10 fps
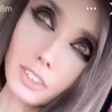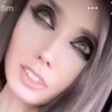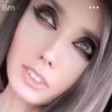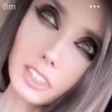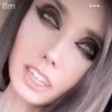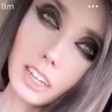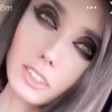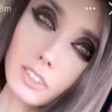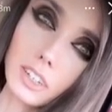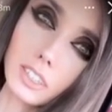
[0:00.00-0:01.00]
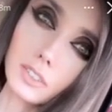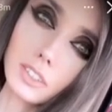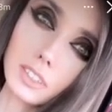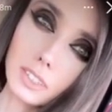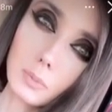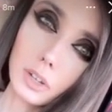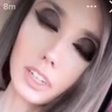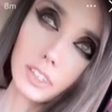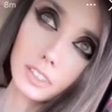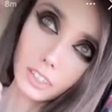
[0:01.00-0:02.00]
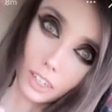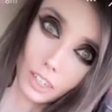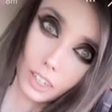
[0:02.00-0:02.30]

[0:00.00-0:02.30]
It was just kind of stressful in some ways.